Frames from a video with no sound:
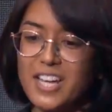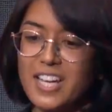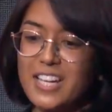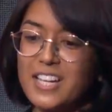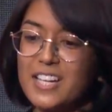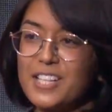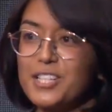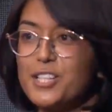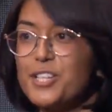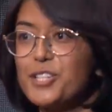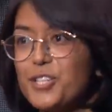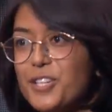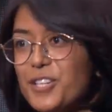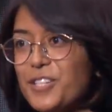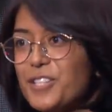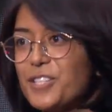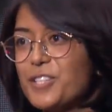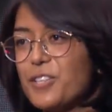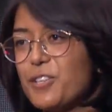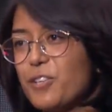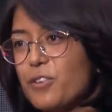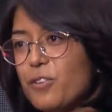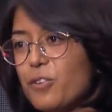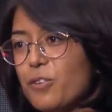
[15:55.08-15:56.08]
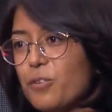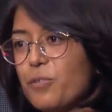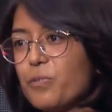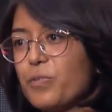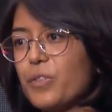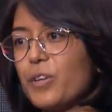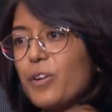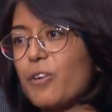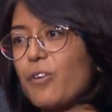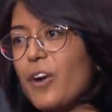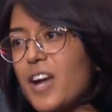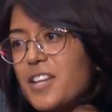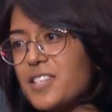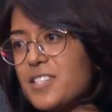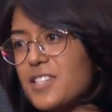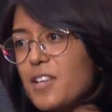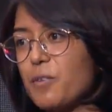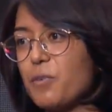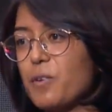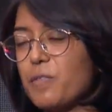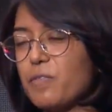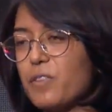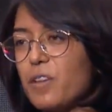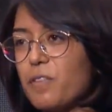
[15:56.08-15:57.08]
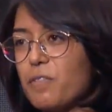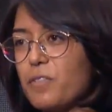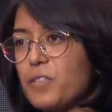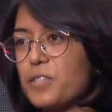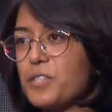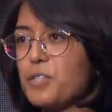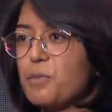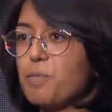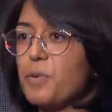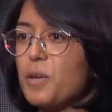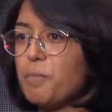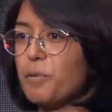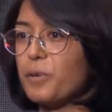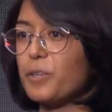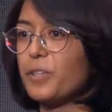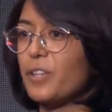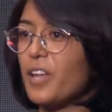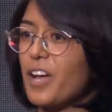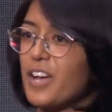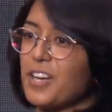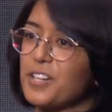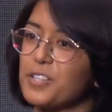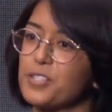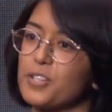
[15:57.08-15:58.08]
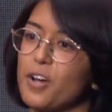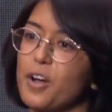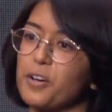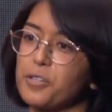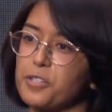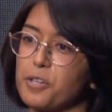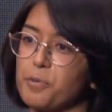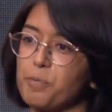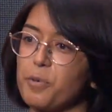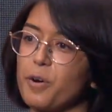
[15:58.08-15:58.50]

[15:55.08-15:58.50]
in addition to the grants that we've given to people like Dr.